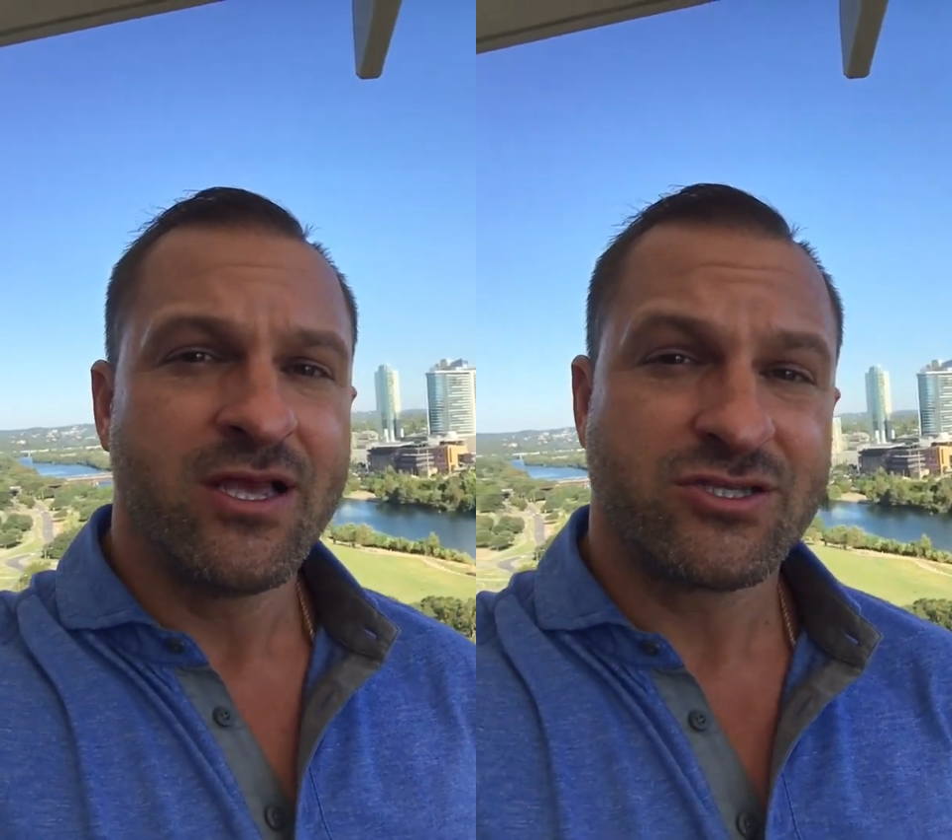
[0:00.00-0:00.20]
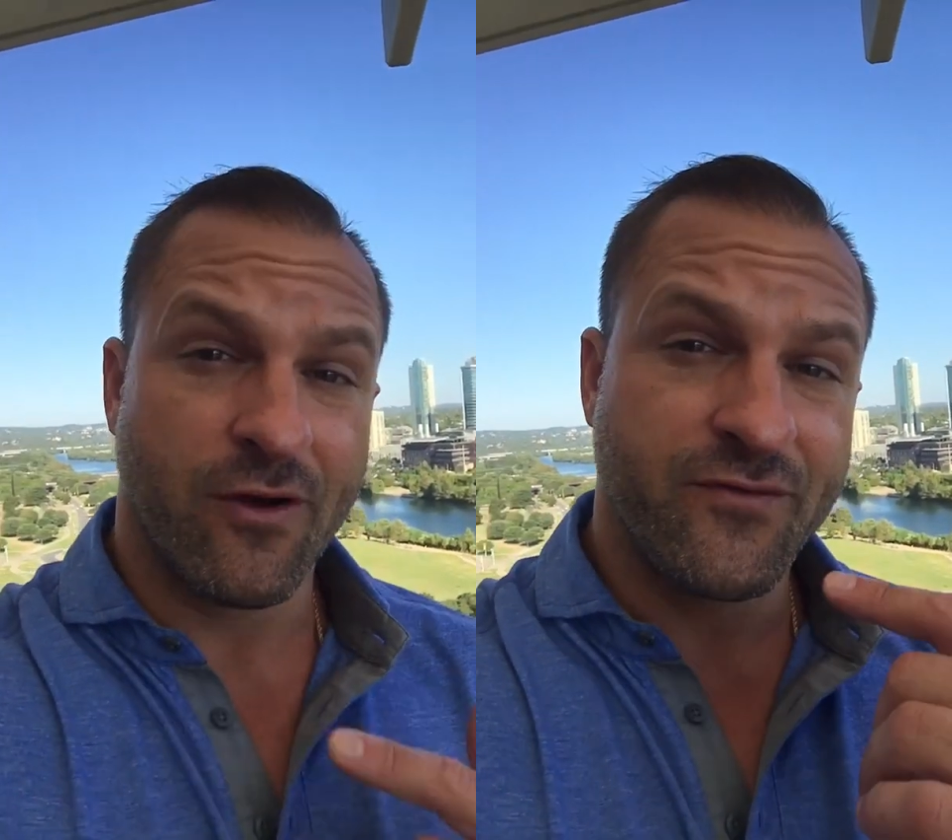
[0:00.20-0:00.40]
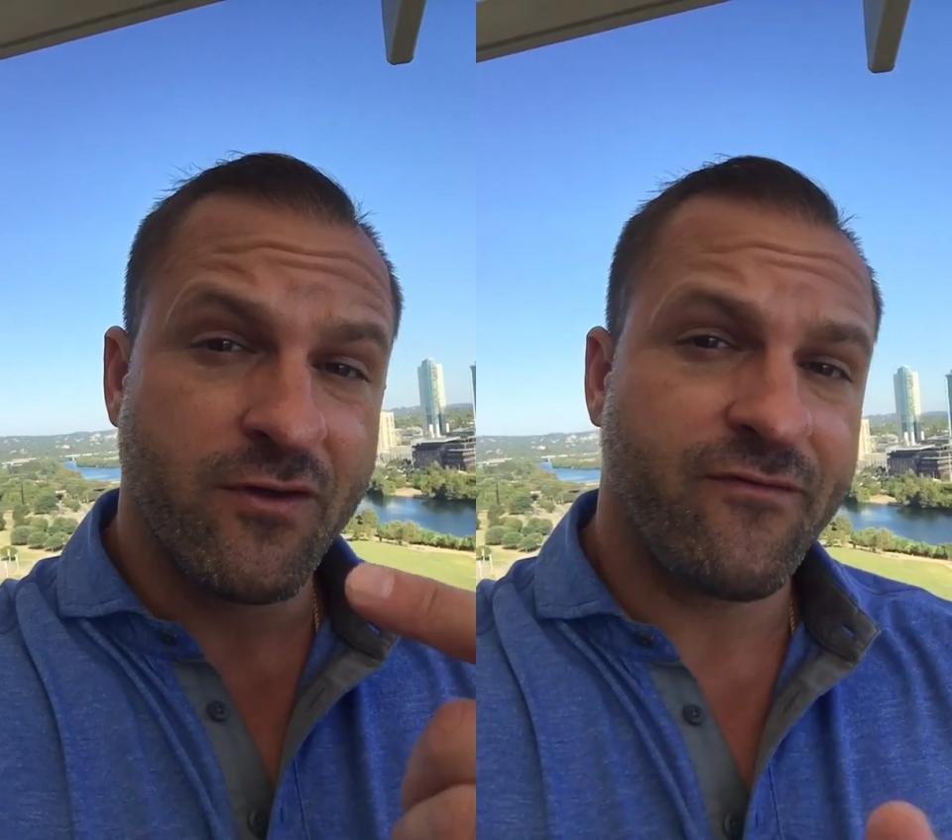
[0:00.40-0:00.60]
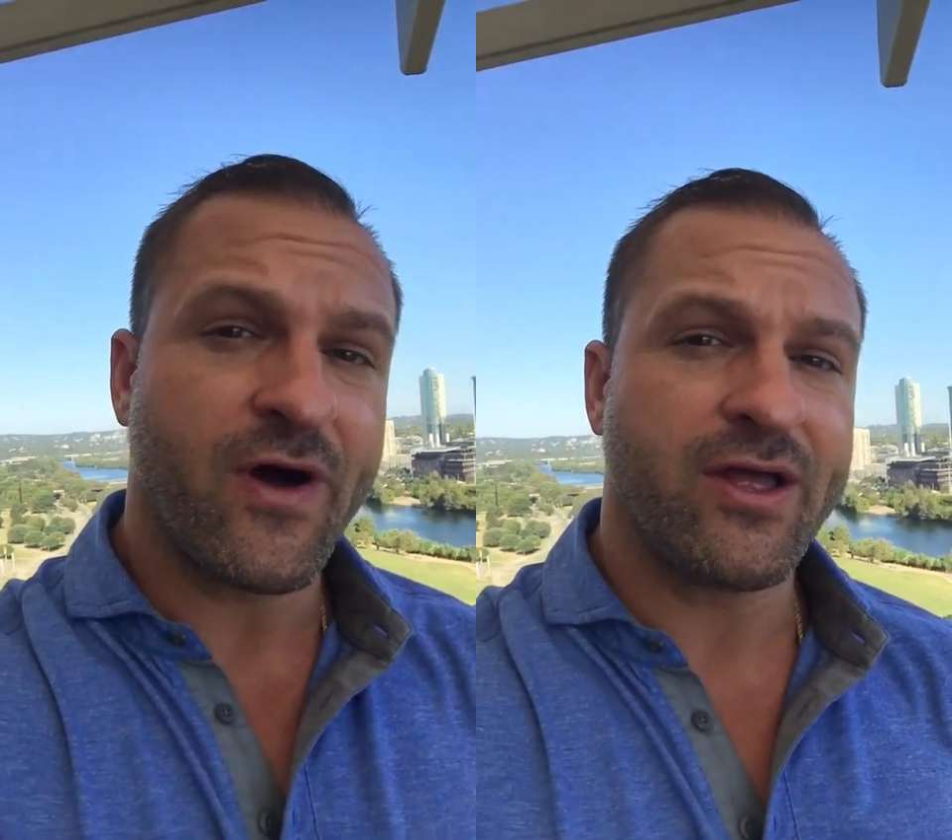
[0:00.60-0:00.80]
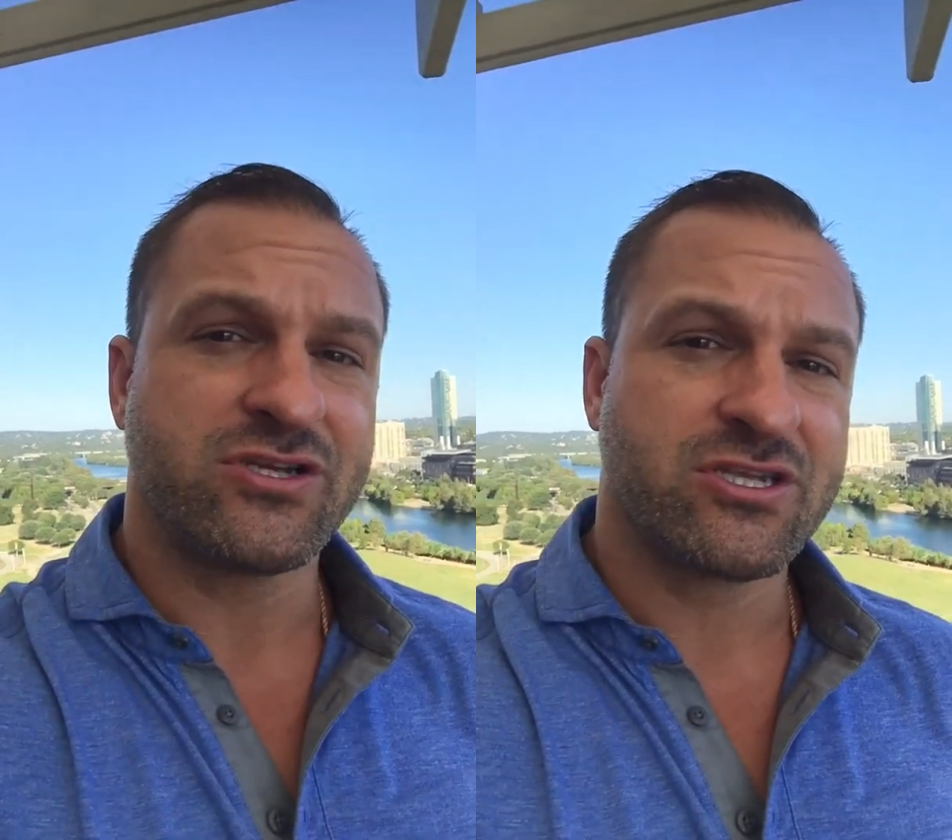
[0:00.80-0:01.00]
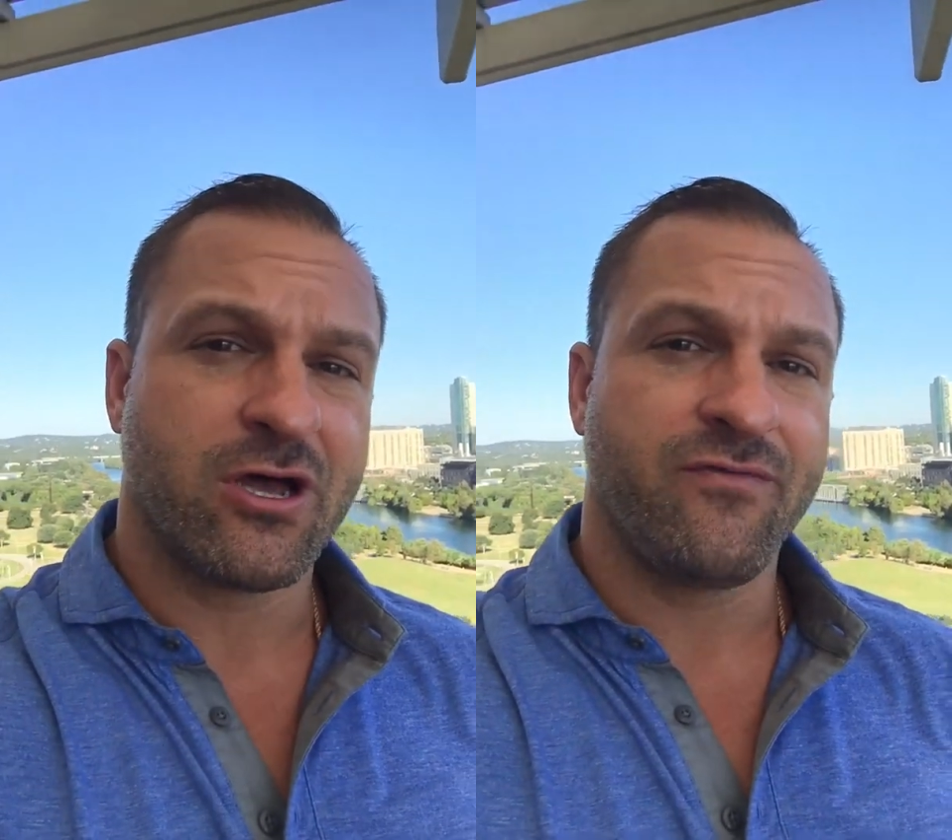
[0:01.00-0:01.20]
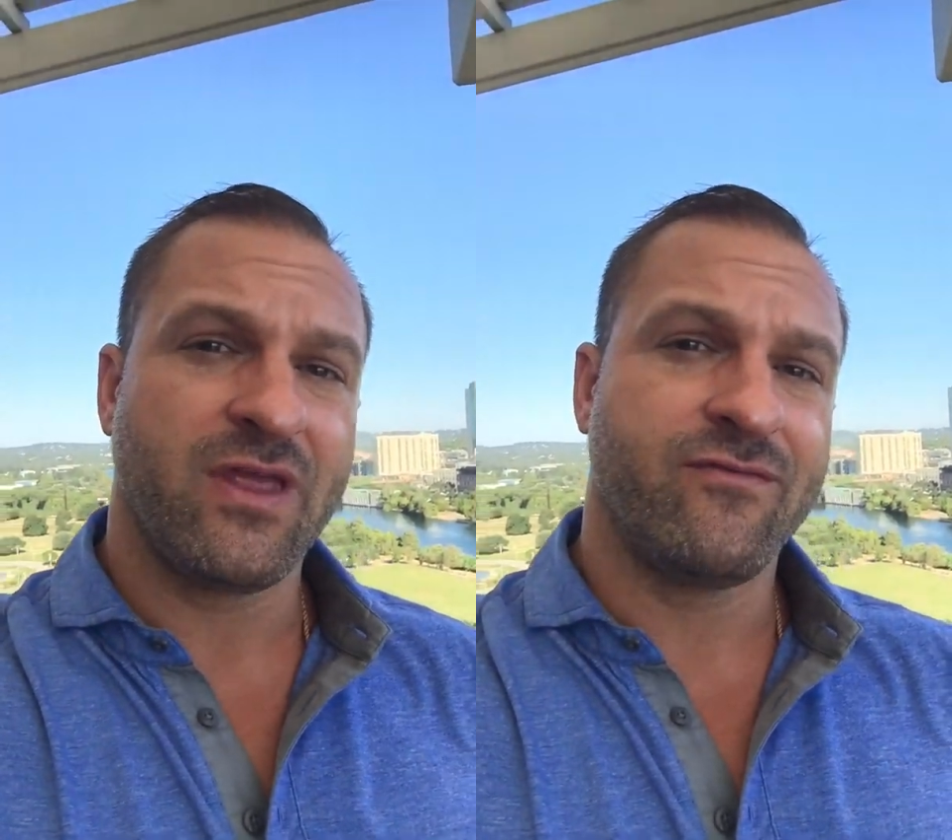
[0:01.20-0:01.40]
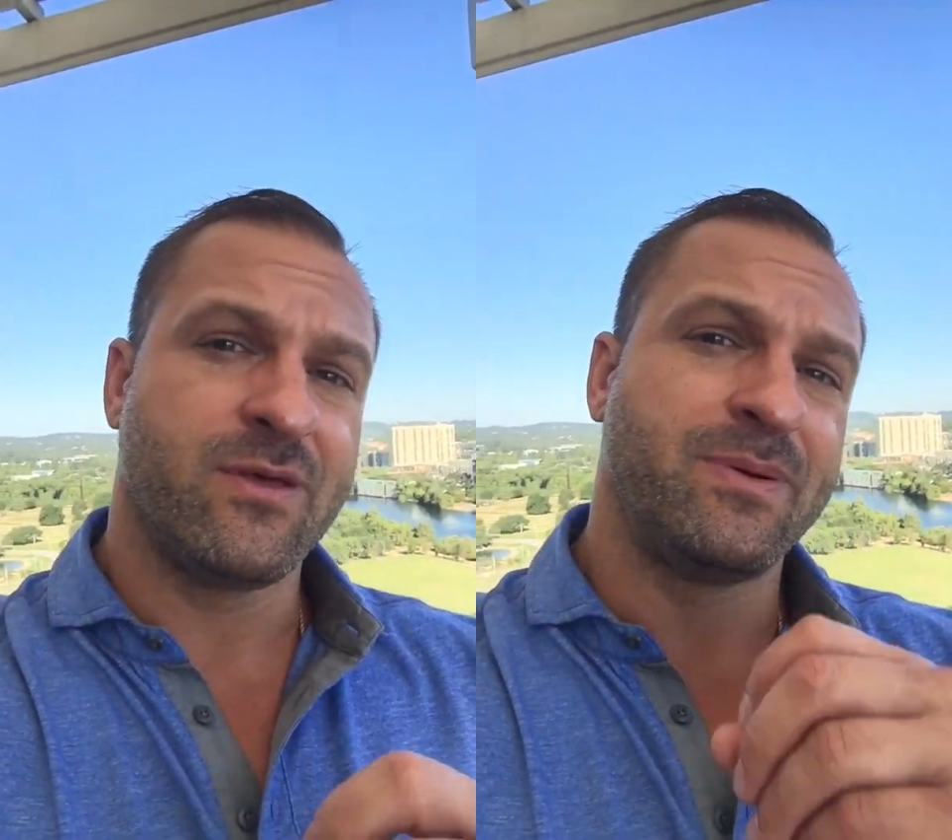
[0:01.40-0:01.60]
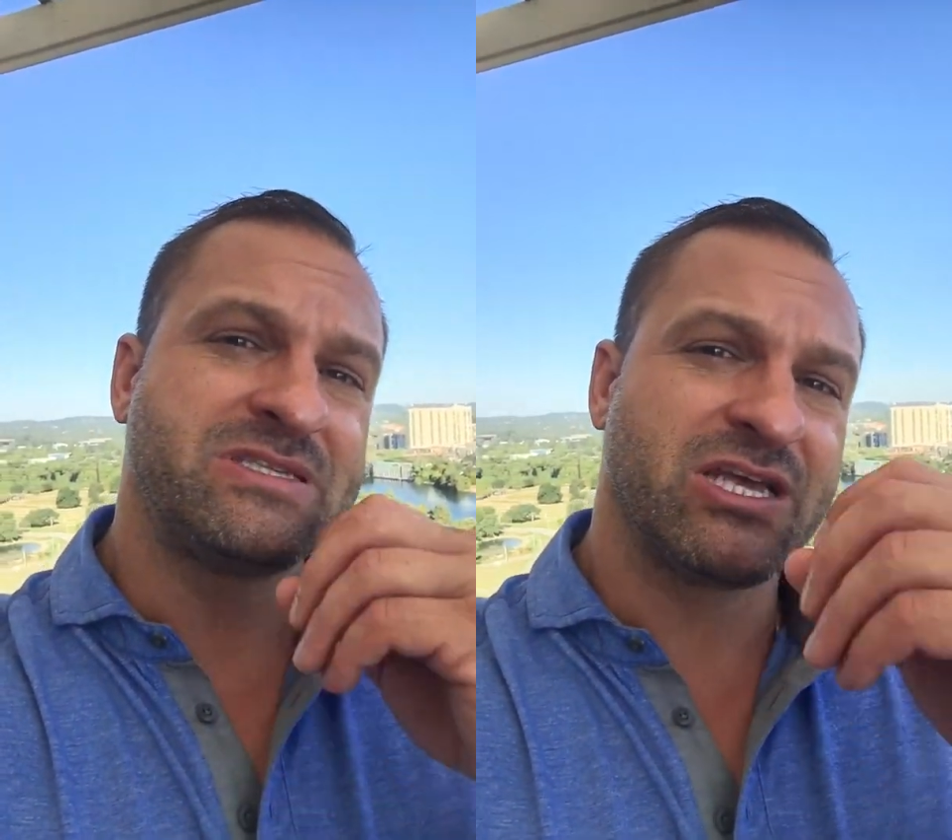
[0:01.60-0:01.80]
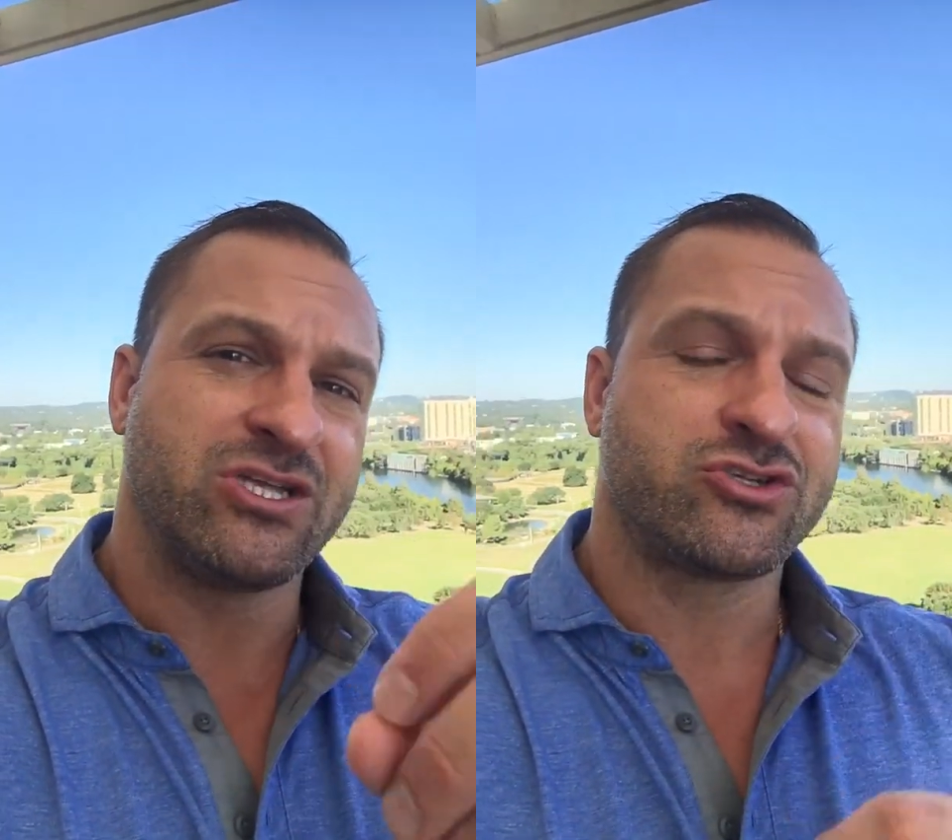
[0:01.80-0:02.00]
So if you find yourself even the
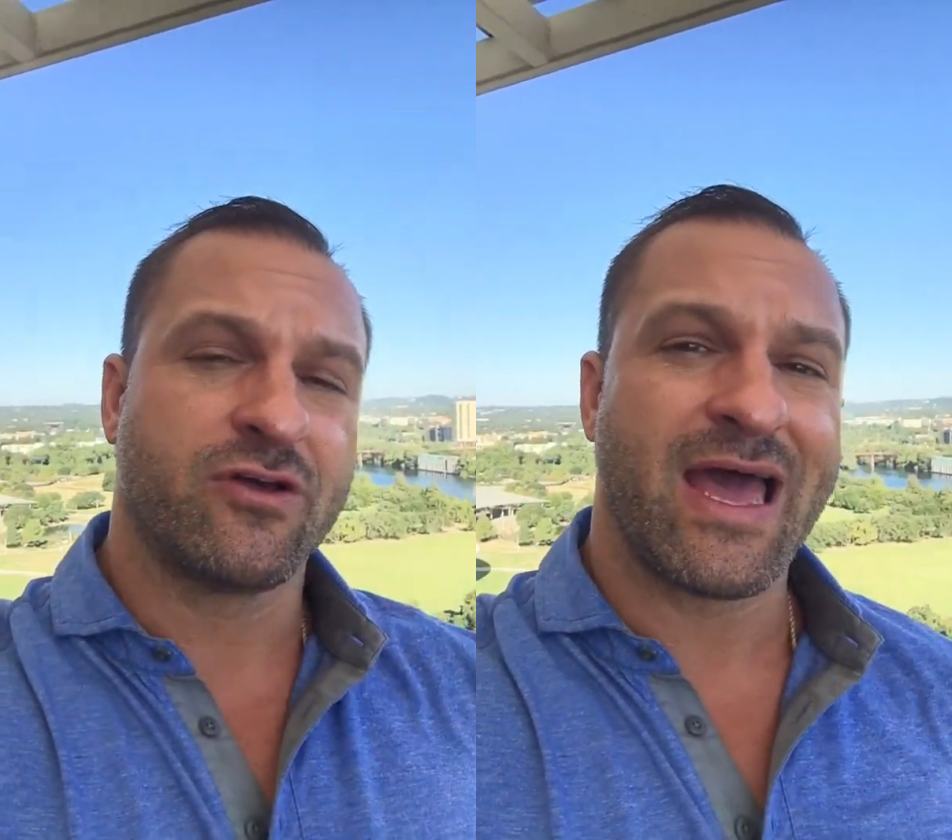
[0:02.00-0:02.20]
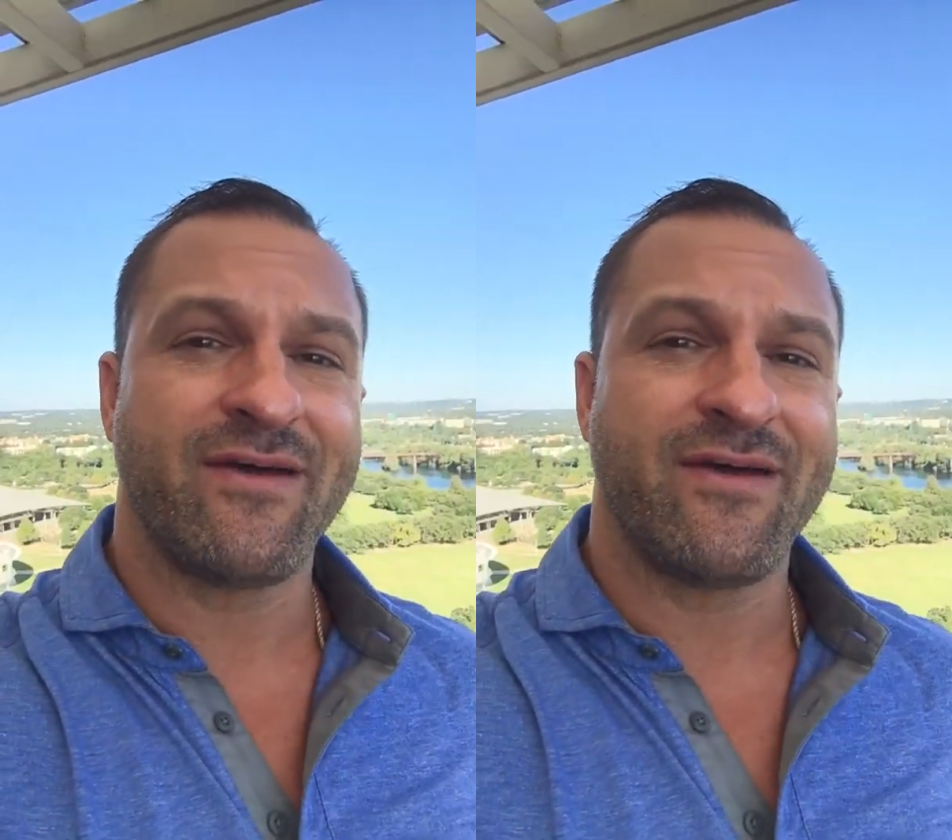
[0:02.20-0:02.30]
potential of